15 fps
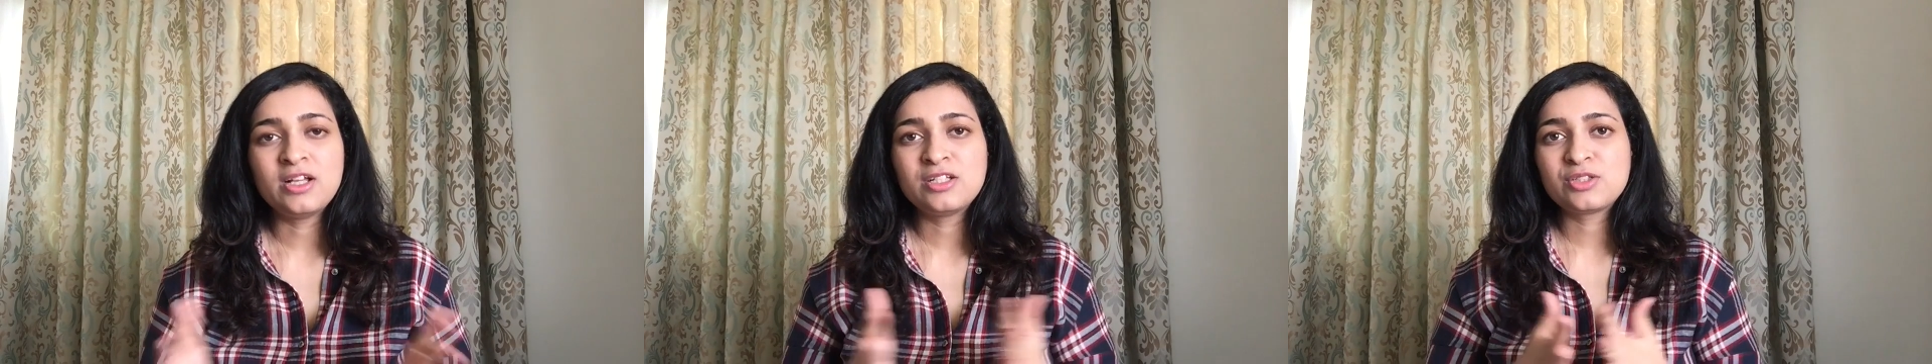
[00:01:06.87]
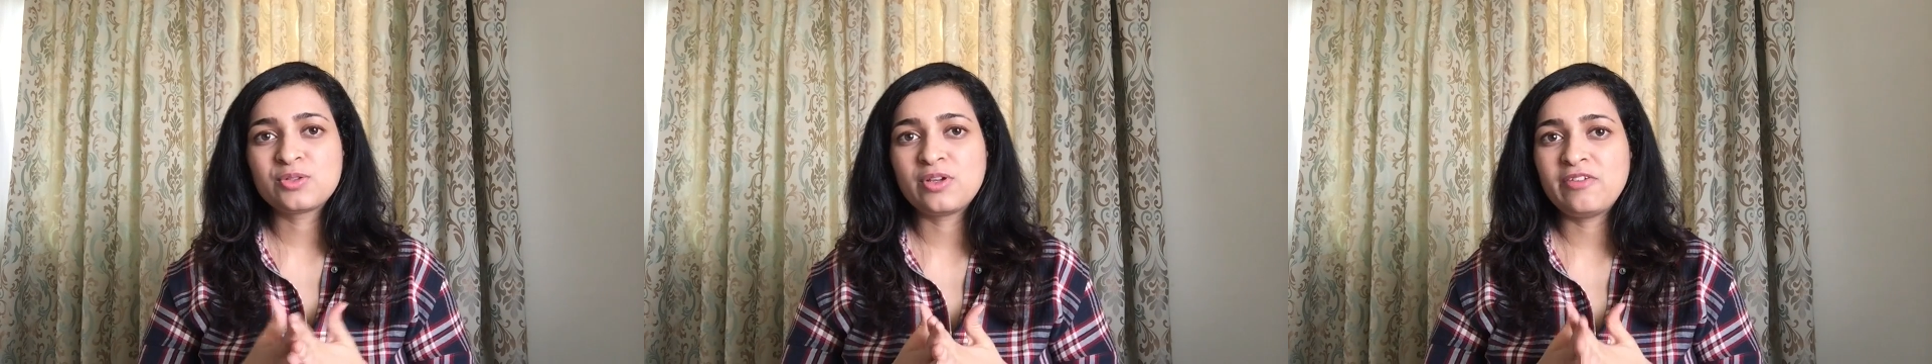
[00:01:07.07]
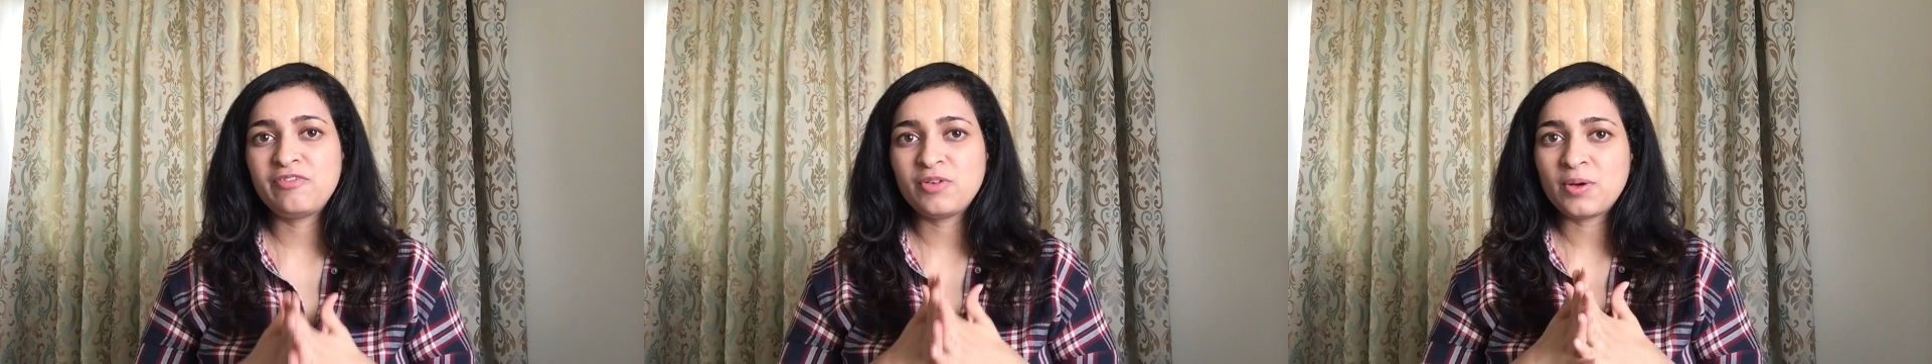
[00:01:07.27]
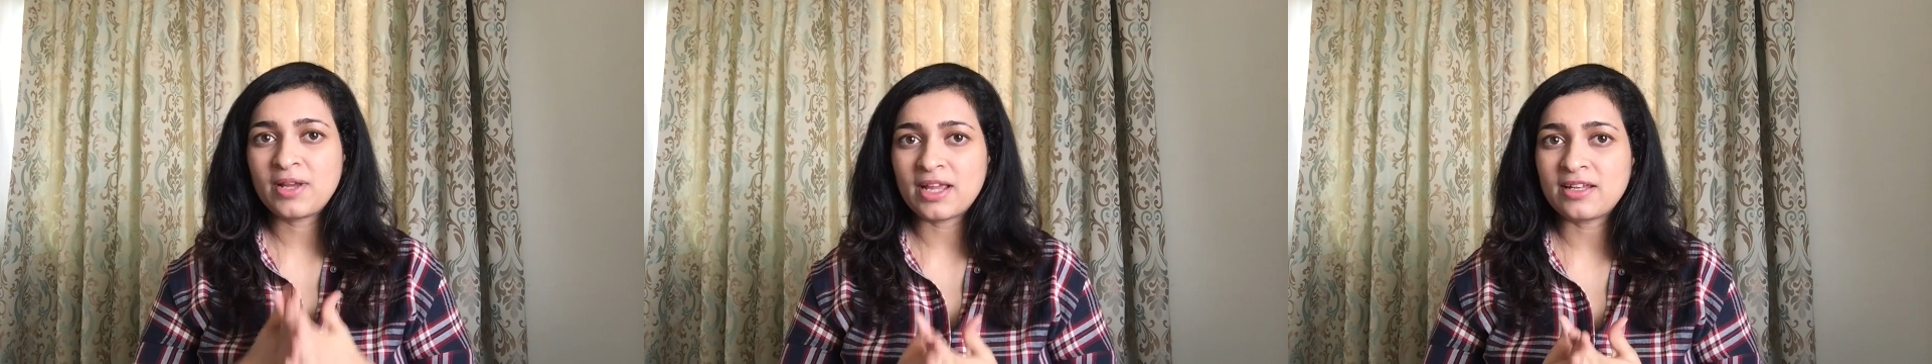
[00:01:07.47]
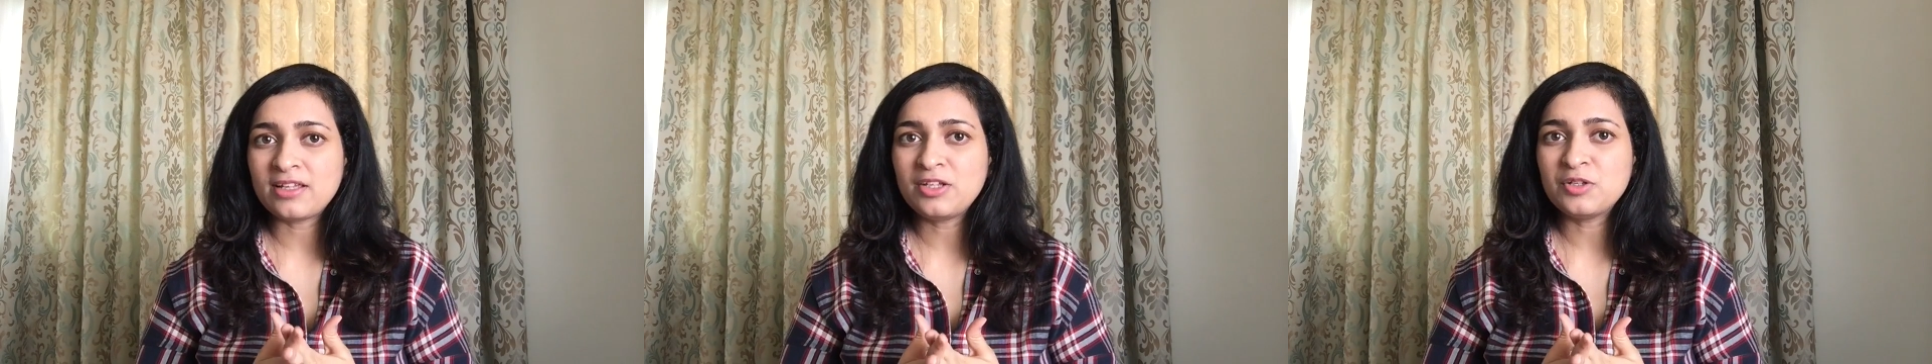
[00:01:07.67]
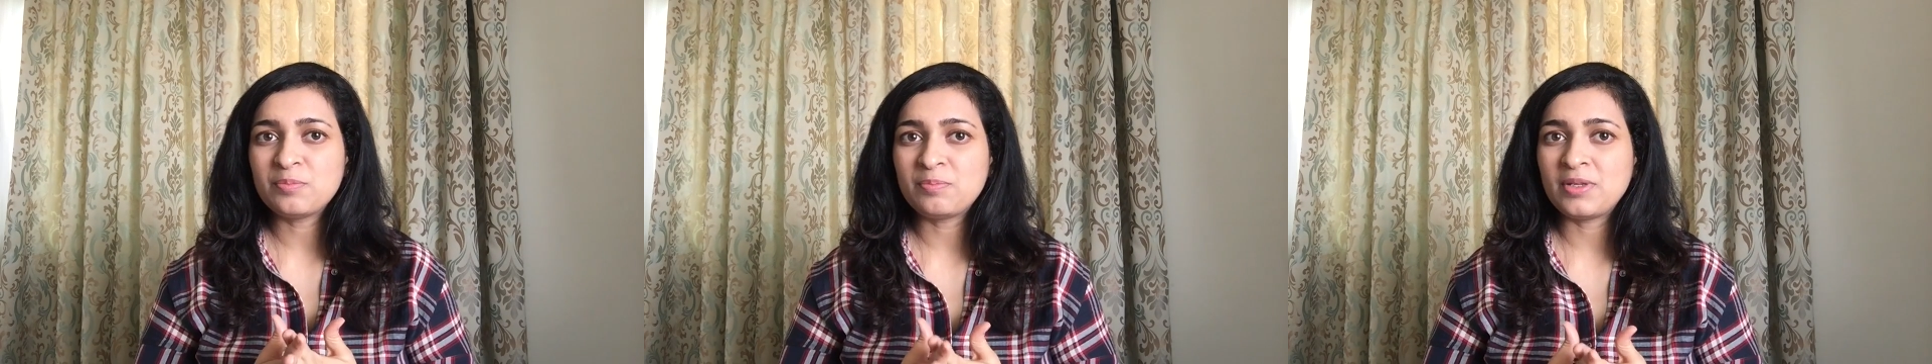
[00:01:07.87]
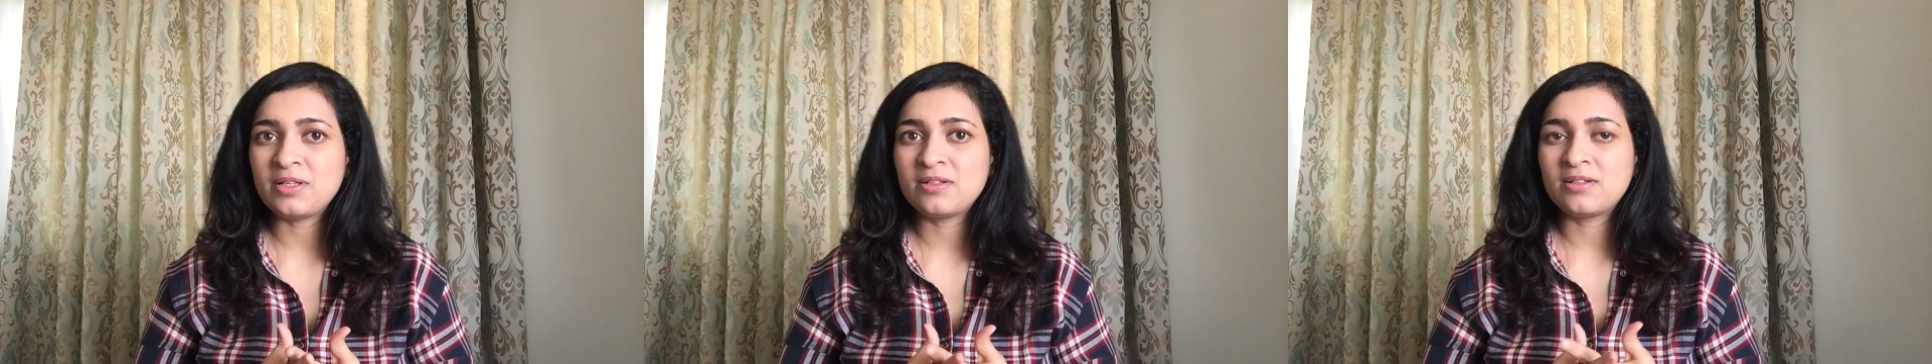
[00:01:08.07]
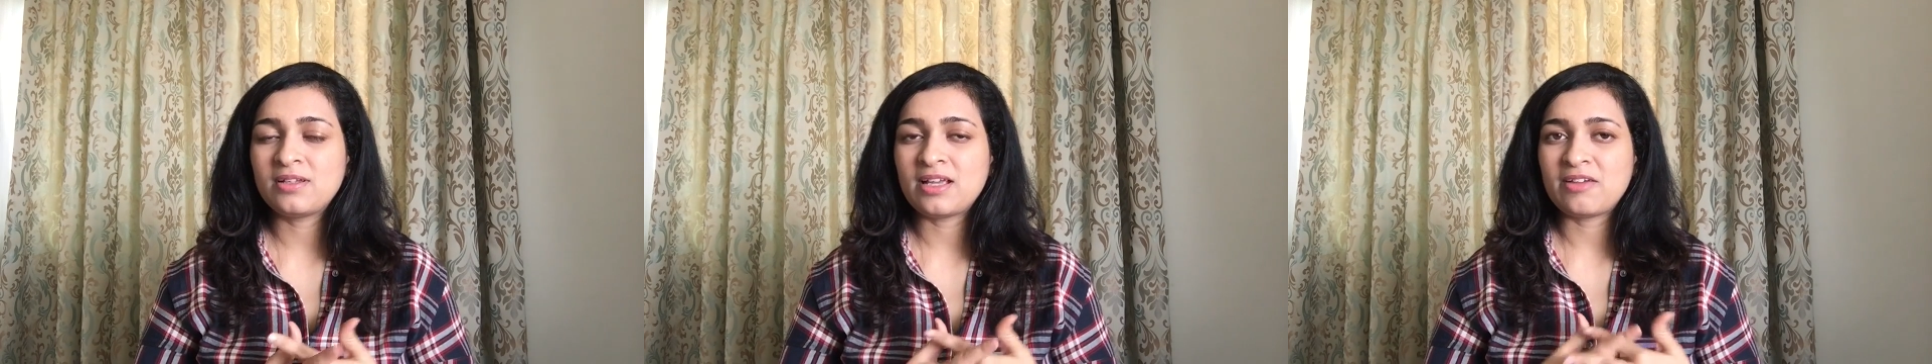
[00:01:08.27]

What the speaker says: So if you're getting your period